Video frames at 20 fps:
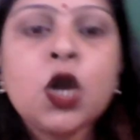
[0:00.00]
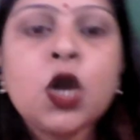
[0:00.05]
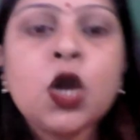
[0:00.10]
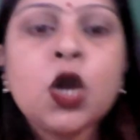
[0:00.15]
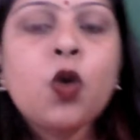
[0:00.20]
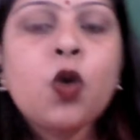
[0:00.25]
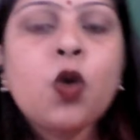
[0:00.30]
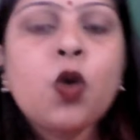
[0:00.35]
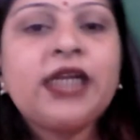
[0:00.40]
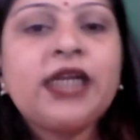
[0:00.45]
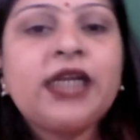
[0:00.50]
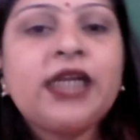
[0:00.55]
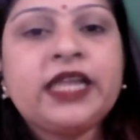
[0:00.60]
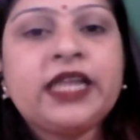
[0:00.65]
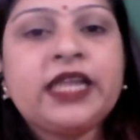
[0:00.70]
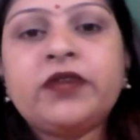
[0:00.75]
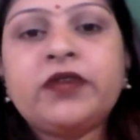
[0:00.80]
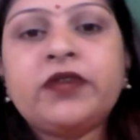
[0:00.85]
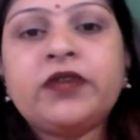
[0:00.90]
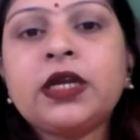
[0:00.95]
while
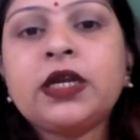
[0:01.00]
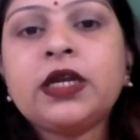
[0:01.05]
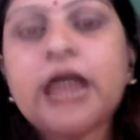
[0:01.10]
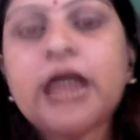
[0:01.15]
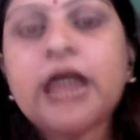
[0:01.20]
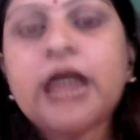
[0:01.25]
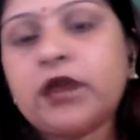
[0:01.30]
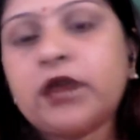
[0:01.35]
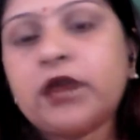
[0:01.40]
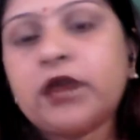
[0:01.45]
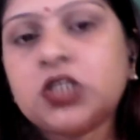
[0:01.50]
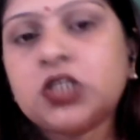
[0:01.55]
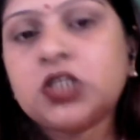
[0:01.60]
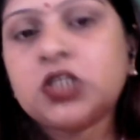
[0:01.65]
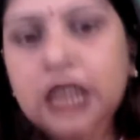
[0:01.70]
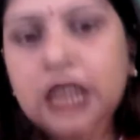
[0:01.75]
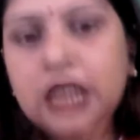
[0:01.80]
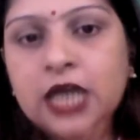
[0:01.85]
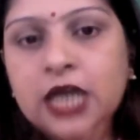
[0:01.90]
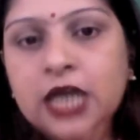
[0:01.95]
delivering a language
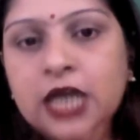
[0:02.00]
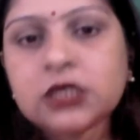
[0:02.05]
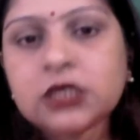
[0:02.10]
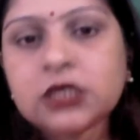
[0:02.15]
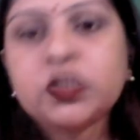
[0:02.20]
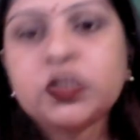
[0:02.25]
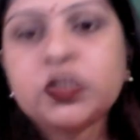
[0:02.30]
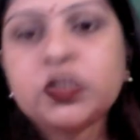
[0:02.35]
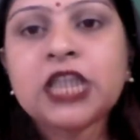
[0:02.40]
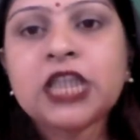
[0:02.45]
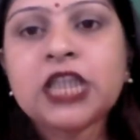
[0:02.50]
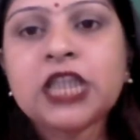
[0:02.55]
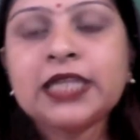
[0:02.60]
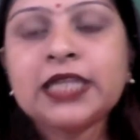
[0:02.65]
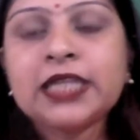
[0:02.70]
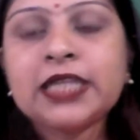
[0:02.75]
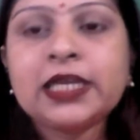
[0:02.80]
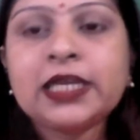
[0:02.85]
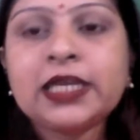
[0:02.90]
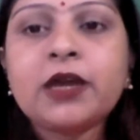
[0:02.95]
class, which I think
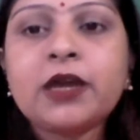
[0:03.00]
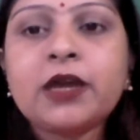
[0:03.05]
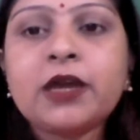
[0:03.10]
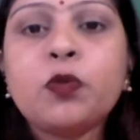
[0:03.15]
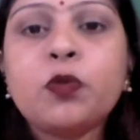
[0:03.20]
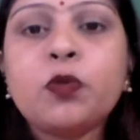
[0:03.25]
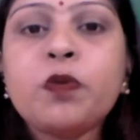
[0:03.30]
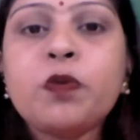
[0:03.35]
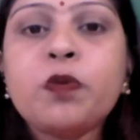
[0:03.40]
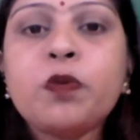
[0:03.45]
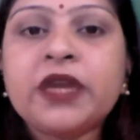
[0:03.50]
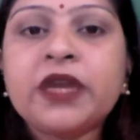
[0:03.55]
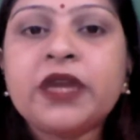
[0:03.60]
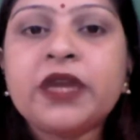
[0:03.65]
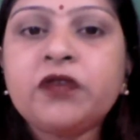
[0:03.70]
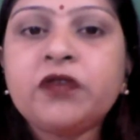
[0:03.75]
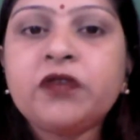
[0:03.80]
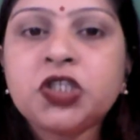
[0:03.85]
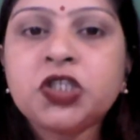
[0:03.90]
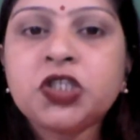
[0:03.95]
are more
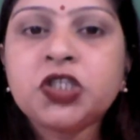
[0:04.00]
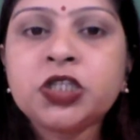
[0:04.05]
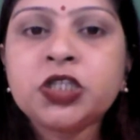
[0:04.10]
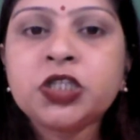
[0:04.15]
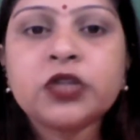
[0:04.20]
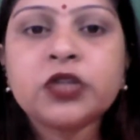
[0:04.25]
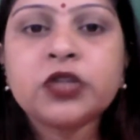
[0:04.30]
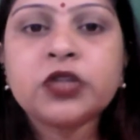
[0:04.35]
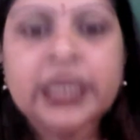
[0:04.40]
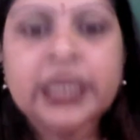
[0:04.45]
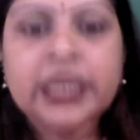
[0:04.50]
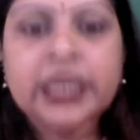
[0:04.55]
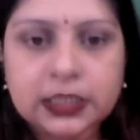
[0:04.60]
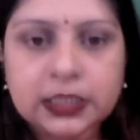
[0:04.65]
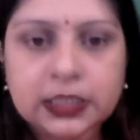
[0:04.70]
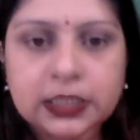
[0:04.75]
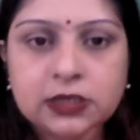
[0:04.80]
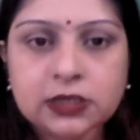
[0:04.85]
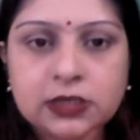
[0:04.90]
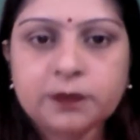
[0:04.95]
beneficial to the kids.
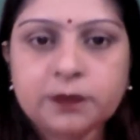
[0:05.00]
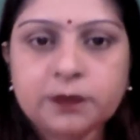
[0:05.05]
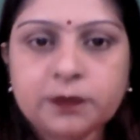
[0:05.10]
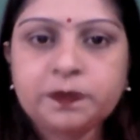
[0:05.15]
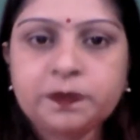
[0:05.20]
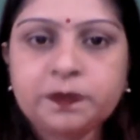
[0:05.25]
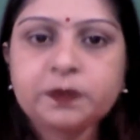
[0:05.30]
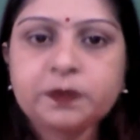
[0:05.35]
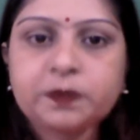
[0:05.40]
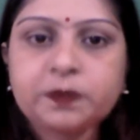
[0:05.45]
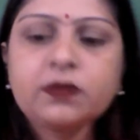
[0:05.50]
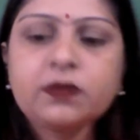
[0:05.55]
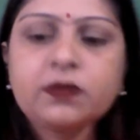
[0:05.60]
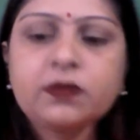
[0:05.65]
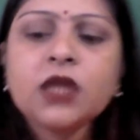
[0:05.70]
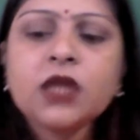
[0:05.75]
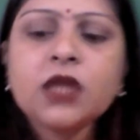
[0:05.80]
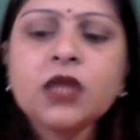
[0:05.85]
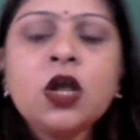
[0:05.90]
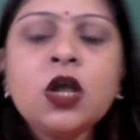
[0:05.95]

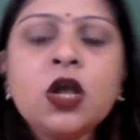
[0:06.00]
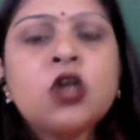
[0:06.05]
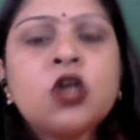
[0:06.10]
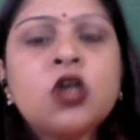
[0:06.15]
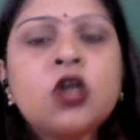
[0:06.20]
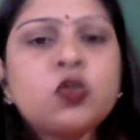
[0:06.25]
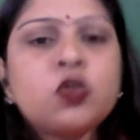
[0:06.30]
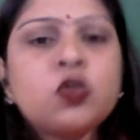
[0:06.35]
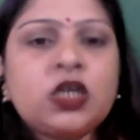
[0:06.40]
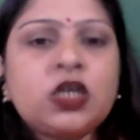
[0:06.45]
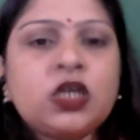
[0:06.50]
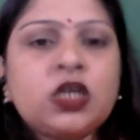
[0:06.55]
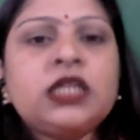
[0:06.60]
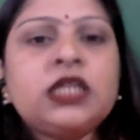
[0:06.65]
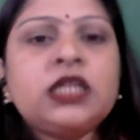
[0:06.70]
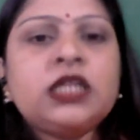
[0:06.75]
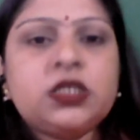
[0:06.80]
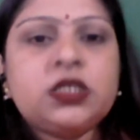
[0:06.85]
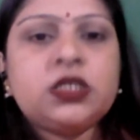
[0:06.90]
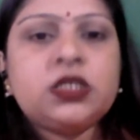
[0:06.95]
So, what are these
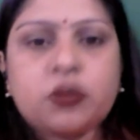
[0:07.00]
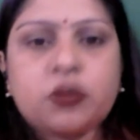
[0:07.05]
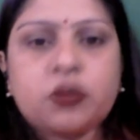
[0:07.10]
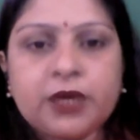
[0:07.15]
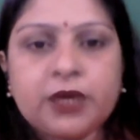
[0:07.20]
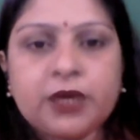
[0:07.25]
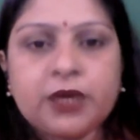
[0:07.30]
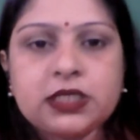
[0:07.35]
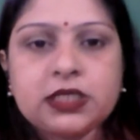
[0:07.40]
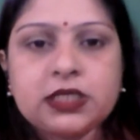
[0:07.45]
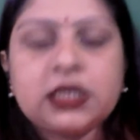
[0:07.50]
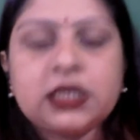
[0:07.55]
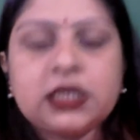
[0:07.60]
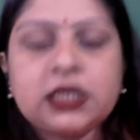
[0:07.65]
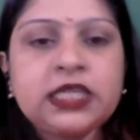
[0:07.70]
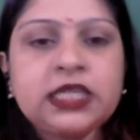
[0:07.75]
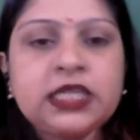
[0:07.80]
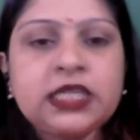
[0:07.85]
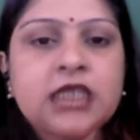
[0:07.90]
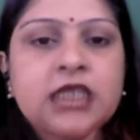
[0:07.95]
topics? These
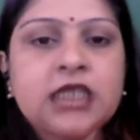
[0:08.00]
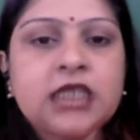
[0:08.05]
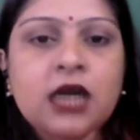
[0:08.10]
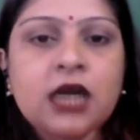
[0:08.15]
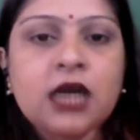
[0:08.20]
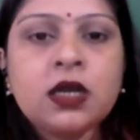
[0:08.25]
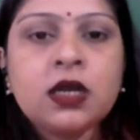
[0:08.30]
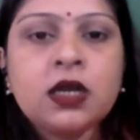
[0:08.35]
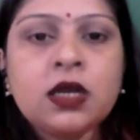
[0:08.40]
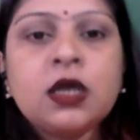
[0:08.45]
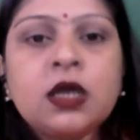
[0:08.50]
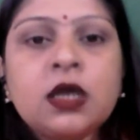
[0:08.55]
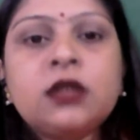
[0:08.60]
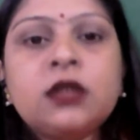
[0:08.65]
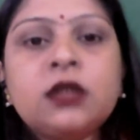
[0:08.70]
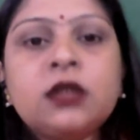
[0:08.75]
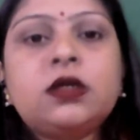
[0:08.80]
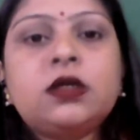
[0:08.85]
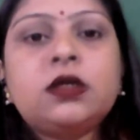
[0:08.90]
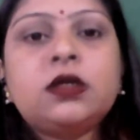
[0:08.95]
are
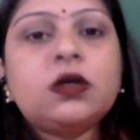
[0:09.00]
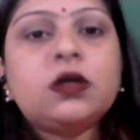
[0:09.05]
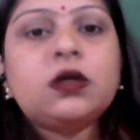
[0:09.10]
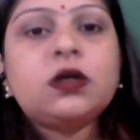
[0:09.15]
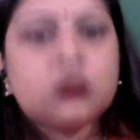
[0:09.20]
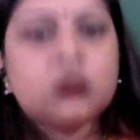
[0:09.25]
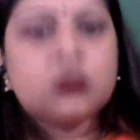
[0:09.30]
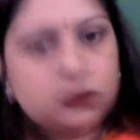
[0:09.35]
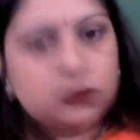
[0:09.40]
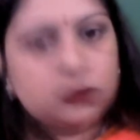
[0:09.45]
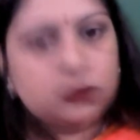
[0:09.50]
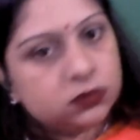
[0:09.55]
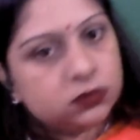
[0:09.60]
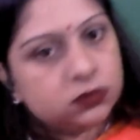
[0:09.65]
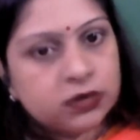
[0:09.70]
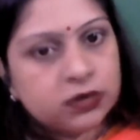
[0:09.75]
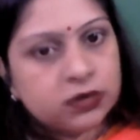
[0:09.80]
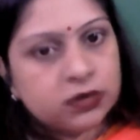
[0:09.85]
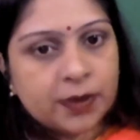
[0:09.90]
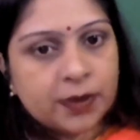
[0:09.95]
the
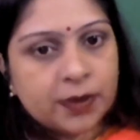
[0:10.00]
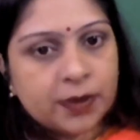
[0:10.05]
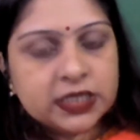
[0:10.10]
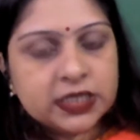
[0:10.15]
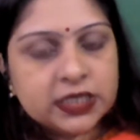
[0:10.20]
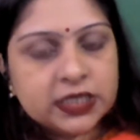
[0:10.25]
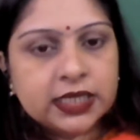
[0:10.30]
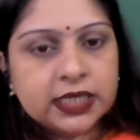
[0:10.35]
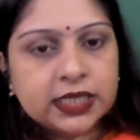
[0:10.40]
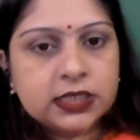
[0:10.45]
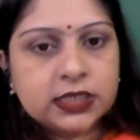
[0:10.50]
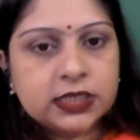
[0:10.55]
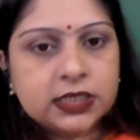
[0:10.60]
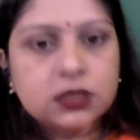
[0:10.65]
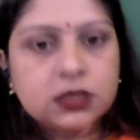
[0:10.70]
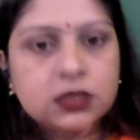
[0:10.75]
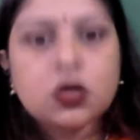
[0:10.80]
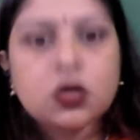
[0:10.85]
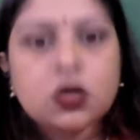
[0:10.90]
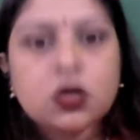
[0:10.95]
grammar skills,
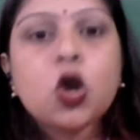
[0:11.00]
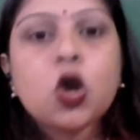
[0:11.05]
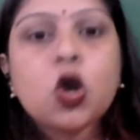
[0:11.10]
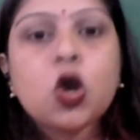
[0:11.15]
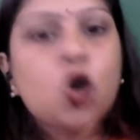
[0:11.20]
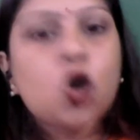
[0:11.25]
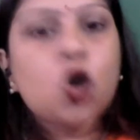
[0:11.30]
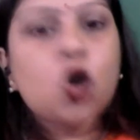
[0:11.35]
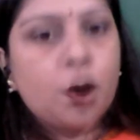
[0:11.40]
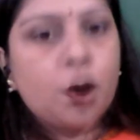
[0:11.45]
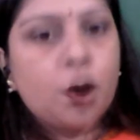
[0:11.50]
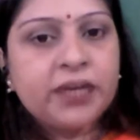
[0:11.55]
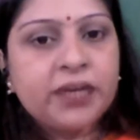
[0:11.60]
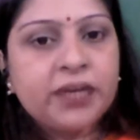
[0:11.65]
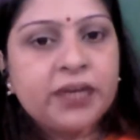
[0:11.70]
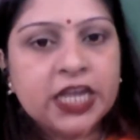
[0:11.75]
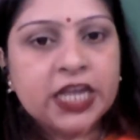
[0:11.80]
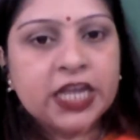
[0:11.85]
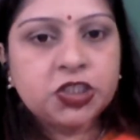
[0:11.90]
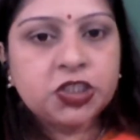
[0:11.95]

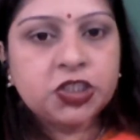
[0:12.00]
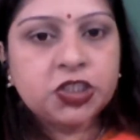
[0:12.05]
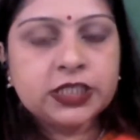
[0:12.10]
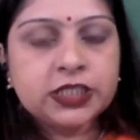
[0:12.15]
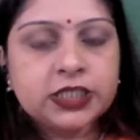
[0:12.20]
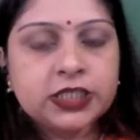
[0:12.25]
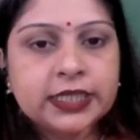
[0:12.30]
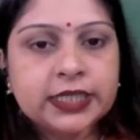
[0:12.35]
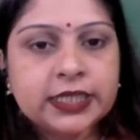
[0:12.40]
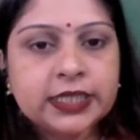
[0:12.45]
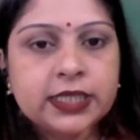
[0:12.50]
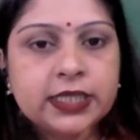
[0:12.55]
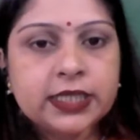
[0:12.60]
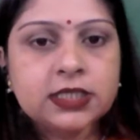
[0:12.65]
comprehension skills,